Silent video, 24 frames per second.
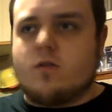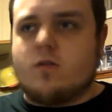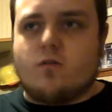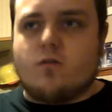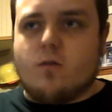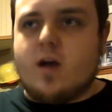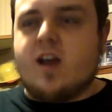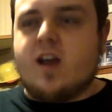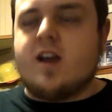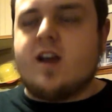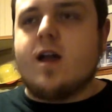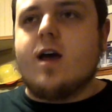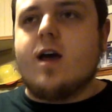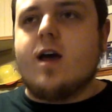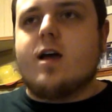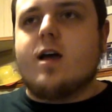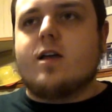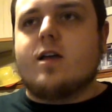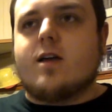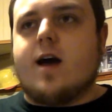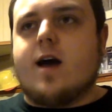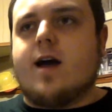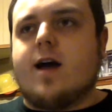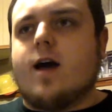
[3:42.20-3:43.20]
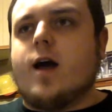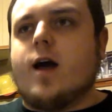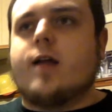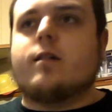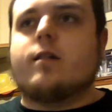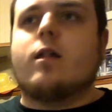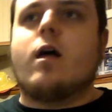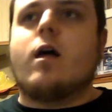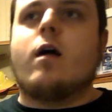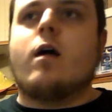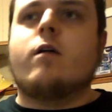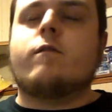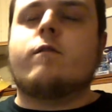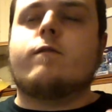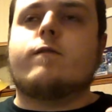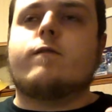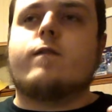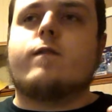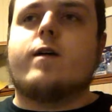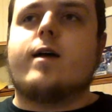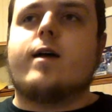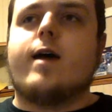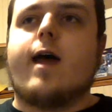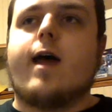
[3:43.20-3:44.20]
great. I
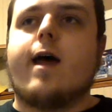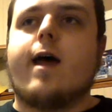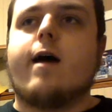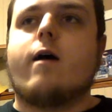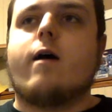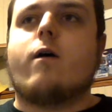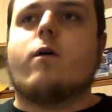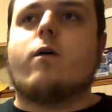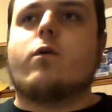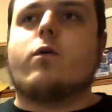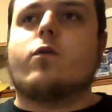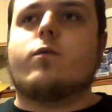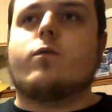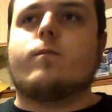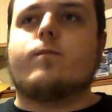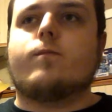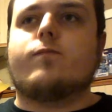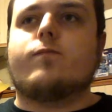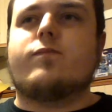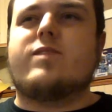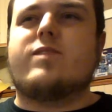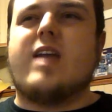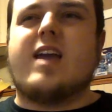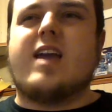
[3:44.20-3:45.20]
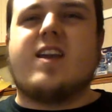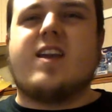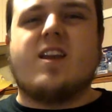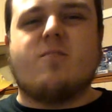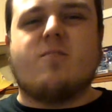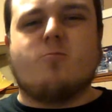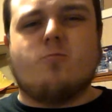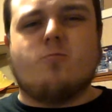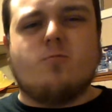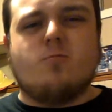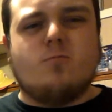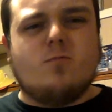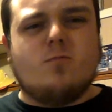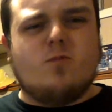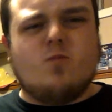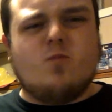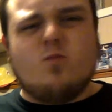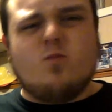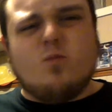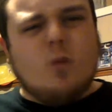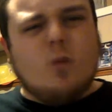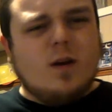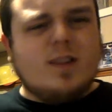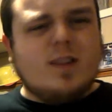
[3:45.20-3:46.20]
love how they can.
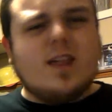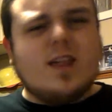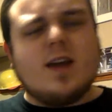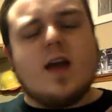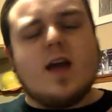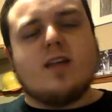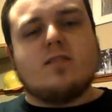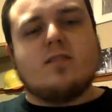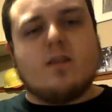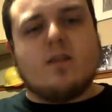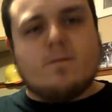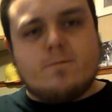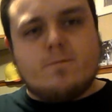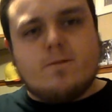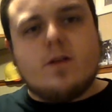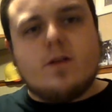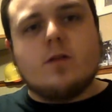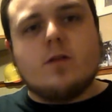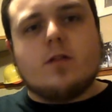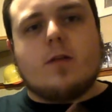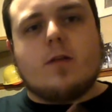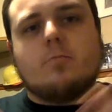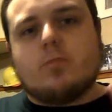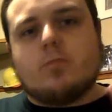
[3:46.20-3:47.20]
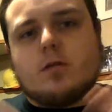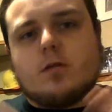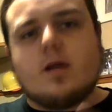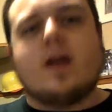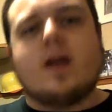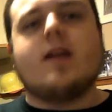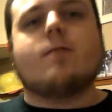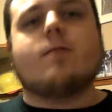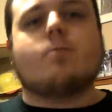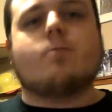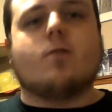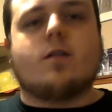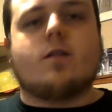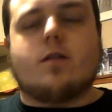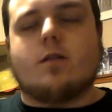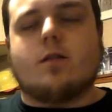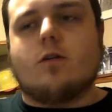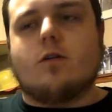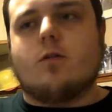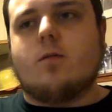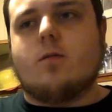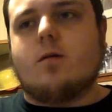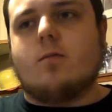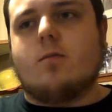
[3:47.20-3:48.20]
One thing I feel they played with a
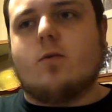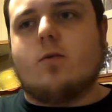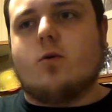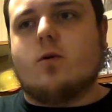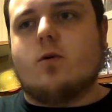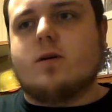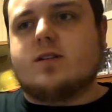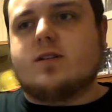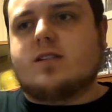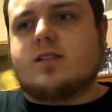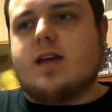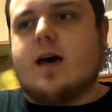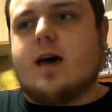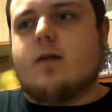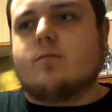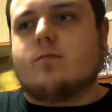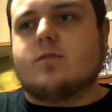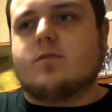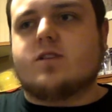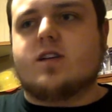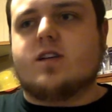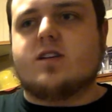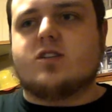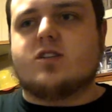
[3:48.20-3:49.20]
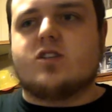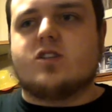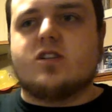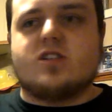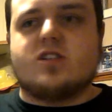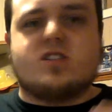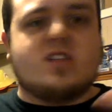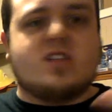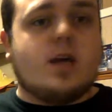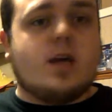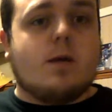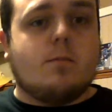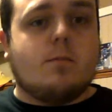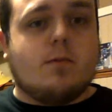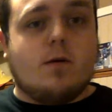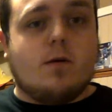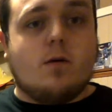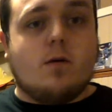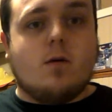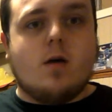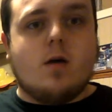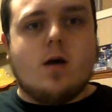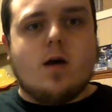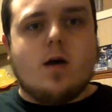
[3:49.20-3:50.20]
little bit more in this album is just
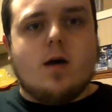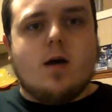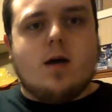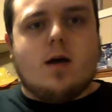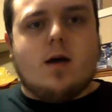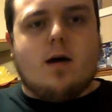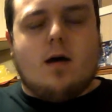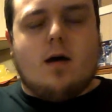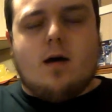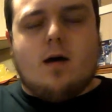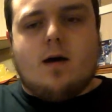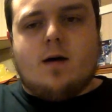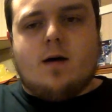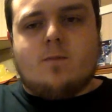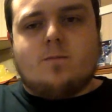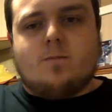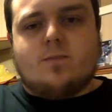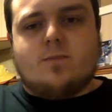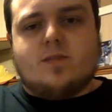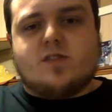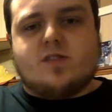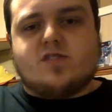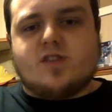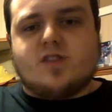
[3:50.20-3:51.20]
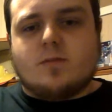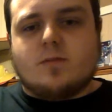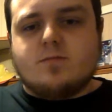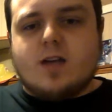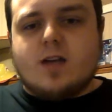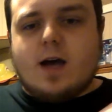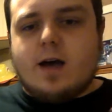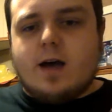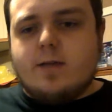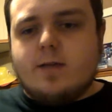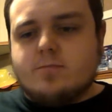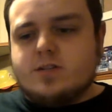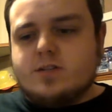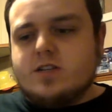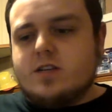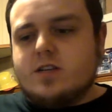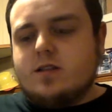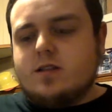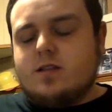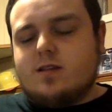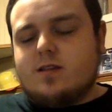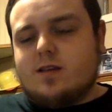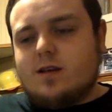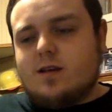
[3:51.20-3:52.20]
tempo. Sometimes
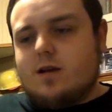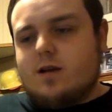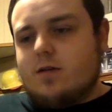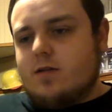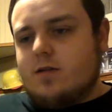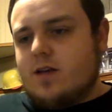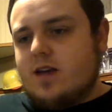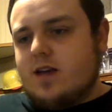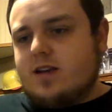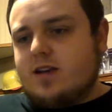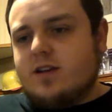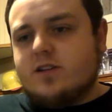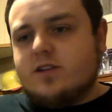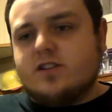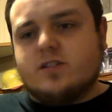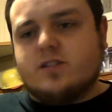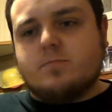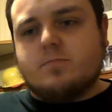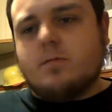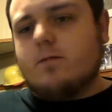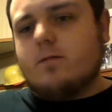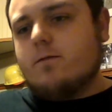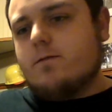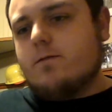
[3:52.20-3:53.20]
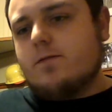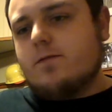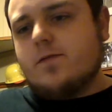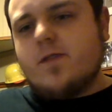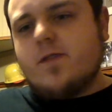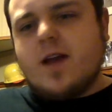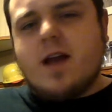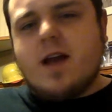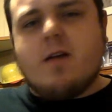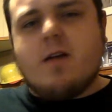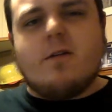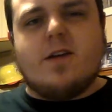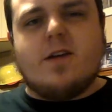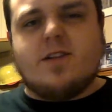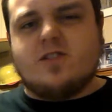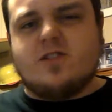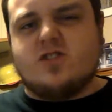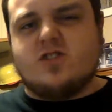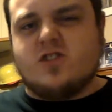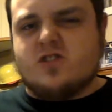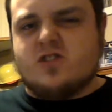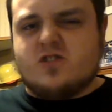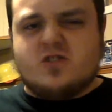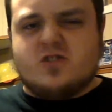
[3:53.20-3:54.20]
it can just be very
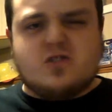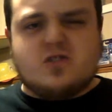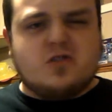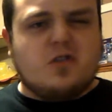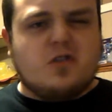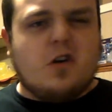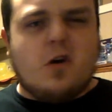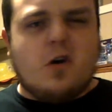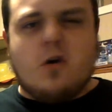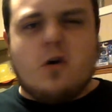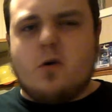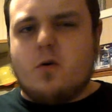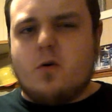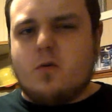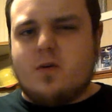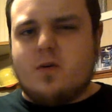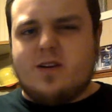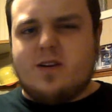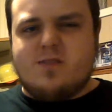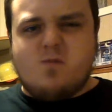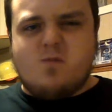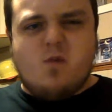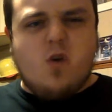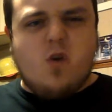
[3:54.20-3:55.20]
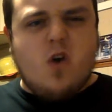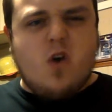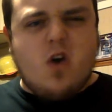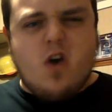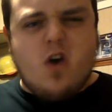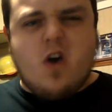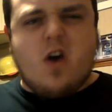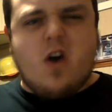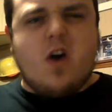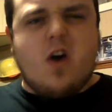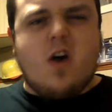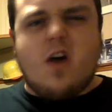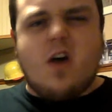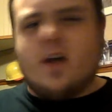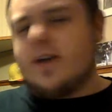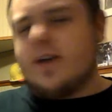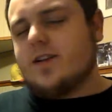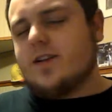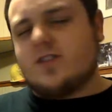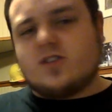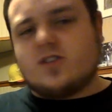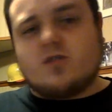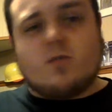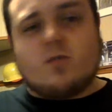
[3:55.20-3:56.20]
just slow and bleh.
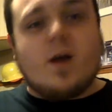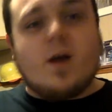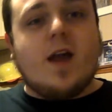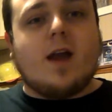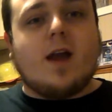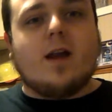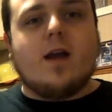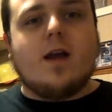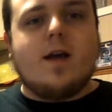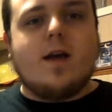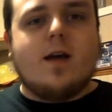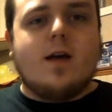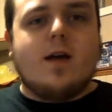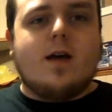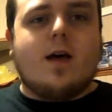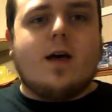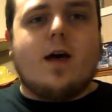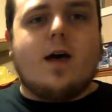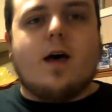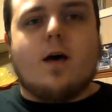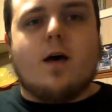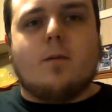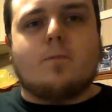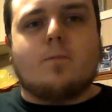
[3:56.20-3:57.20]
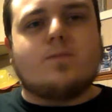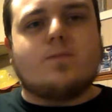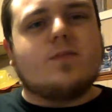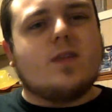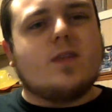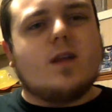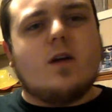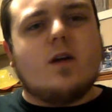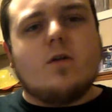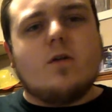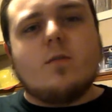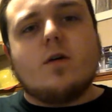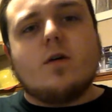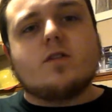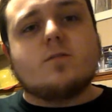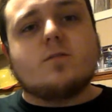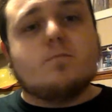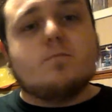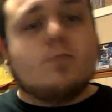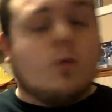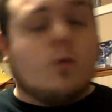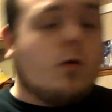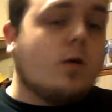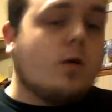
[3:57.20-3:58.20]
It's great,
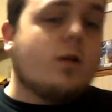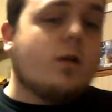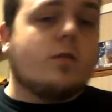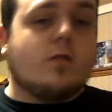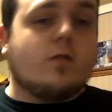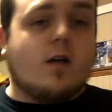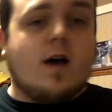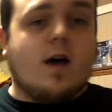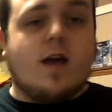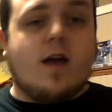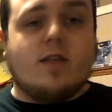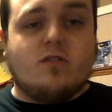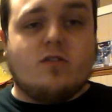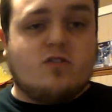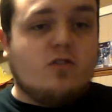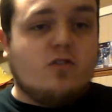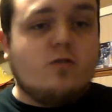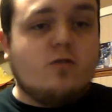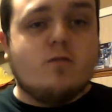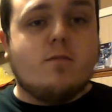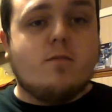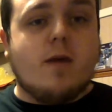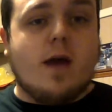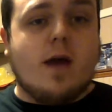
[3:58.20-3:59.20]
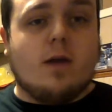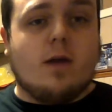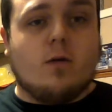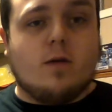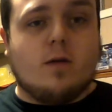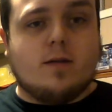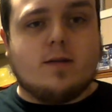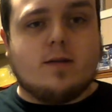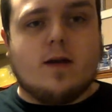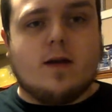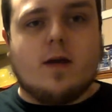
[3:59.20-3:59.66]
almost borderline doom metal at